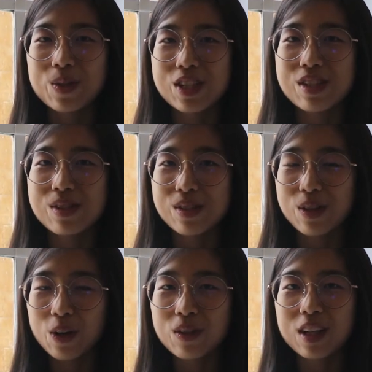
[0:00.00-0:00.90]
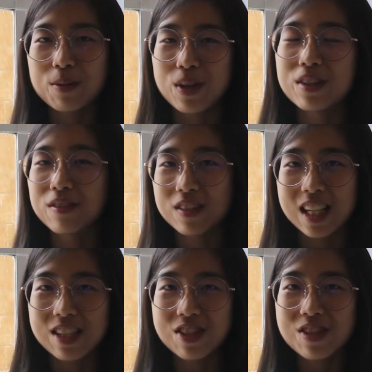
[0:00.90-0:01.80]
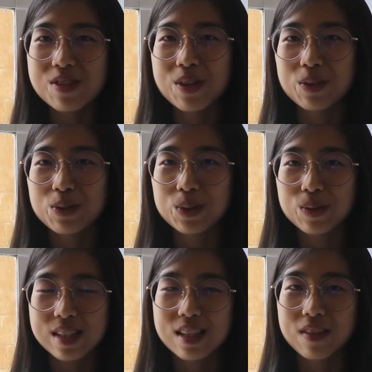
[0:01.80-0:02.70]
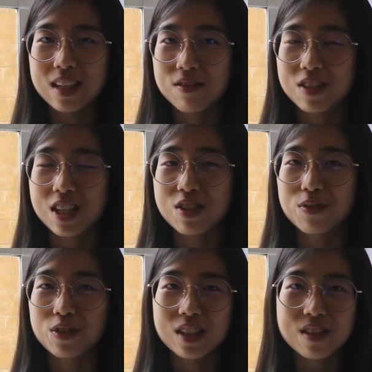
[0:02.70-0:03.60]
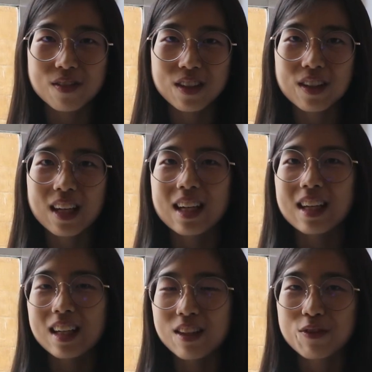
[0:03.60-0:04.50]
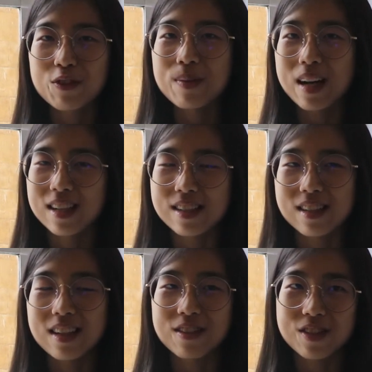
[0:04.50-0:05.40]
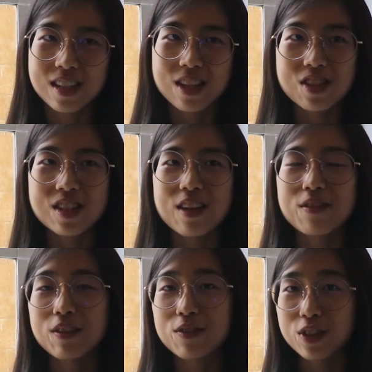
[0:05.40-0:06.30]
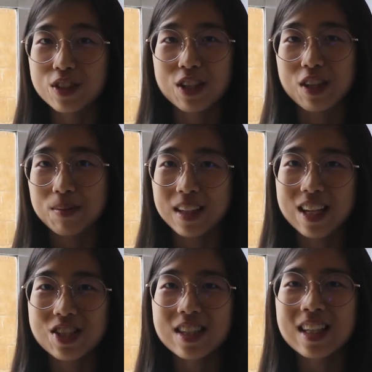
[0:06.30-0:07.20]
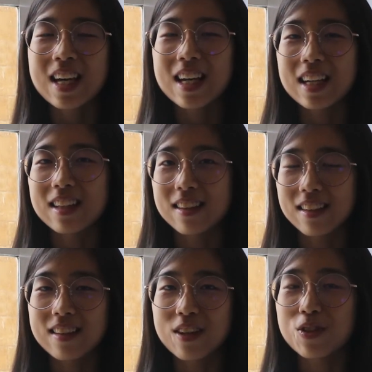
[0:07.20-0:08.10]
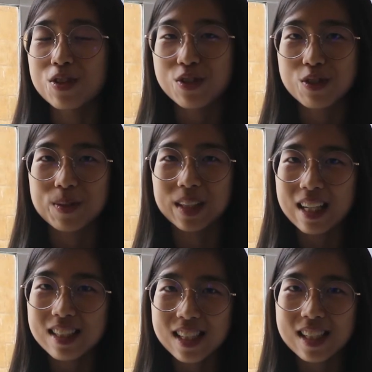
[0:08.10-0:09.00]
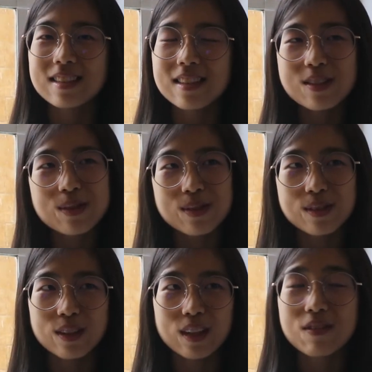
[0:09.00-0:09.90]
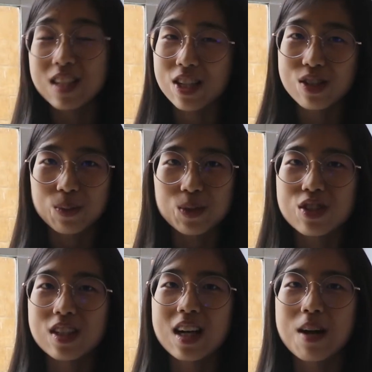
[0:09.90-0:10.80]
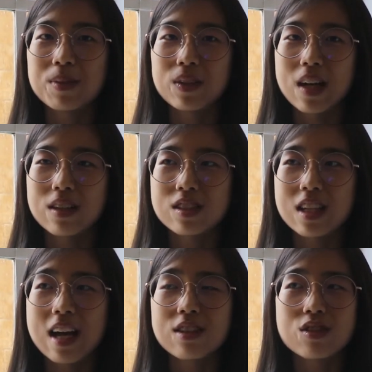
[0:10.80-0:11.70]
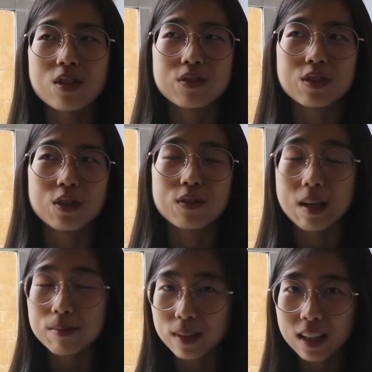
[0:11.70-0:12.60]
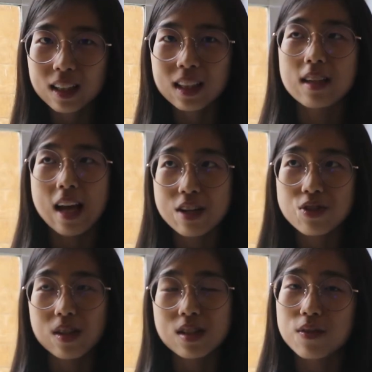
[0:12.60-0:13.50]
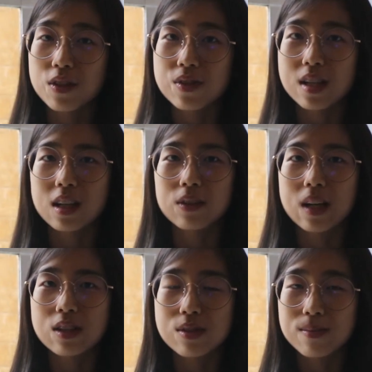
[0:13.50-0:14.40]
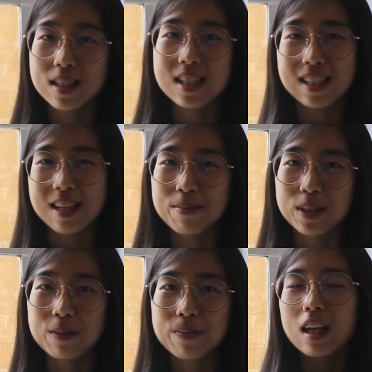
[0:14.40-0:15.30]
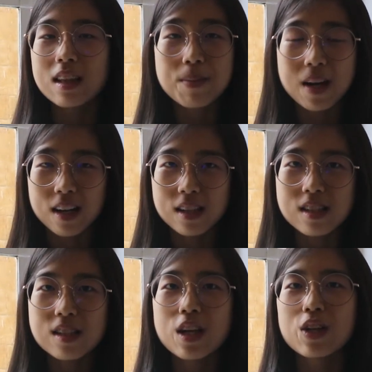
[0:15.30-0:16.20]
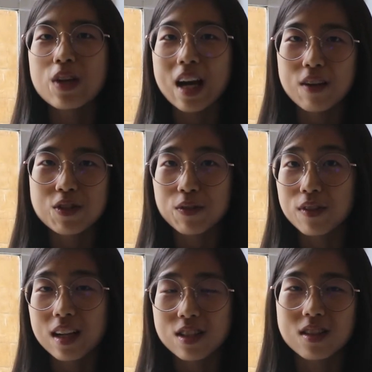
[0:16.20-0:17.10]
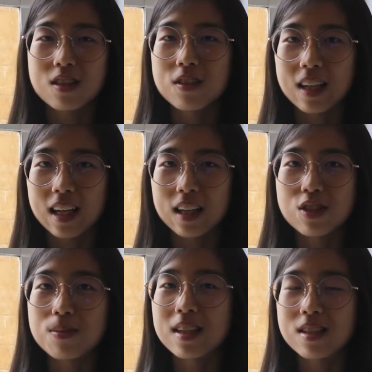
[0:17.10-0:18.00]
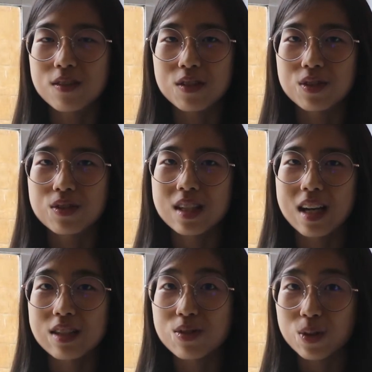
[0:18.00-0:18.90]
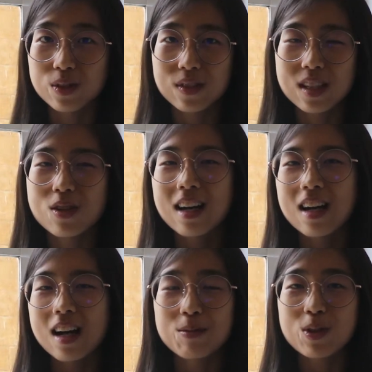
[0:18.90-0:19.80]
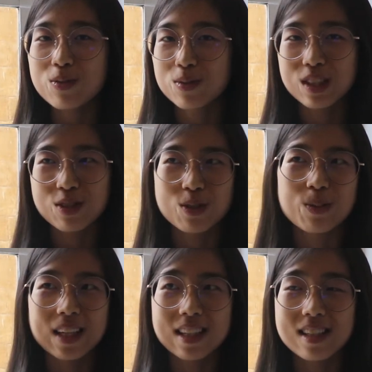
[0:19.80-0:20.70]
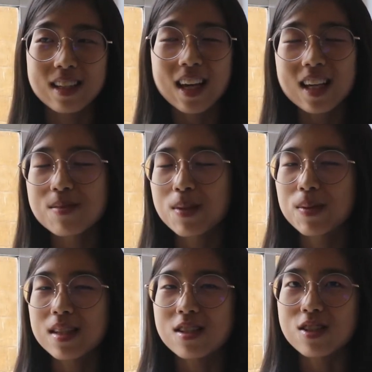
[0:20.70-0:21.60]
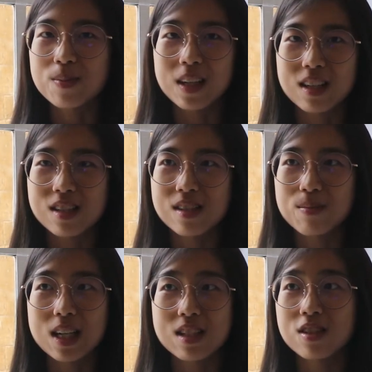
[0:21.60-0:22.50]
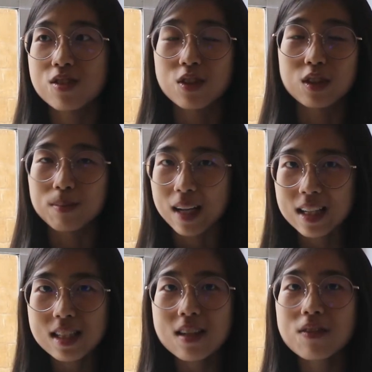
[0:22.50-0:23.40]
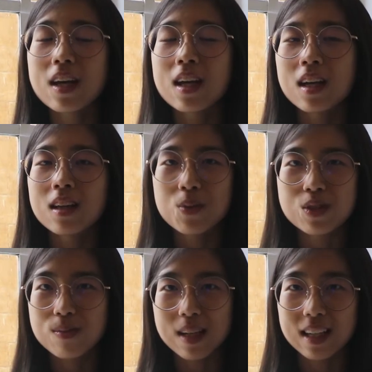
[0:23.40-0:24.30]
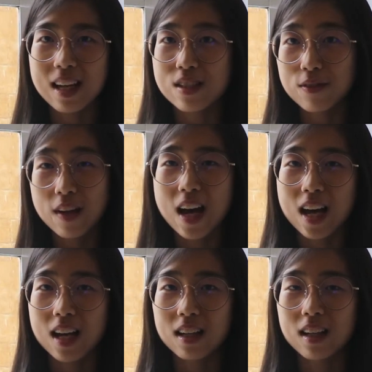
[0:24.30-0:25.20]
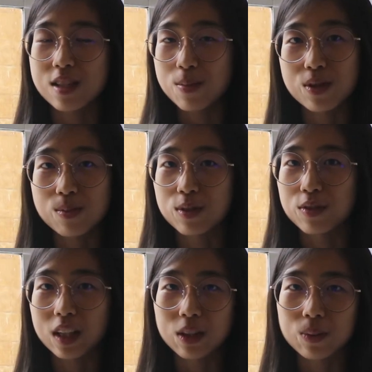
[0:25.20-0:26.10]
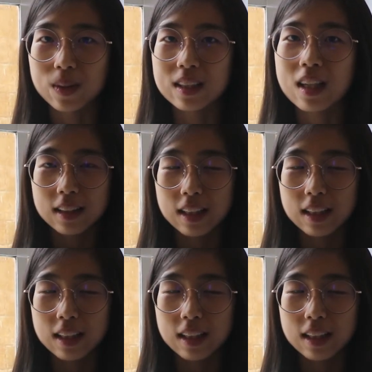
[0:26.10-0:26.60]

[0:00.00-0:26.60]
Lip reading: which is only upon invitation. So you will receive an invitation for interview if you've passed the other stages, if they've looked at your application and they think that you're a suitable candidate. This invitation will usually come around end of November. The actual interviews are around mid-December. In the past, you have to fly to the UK to be interviewed at Oxford. I'm not really sure why that's the case. Maybe it's just because medicine is so competitive and they want to make it as fair as possible for everyone.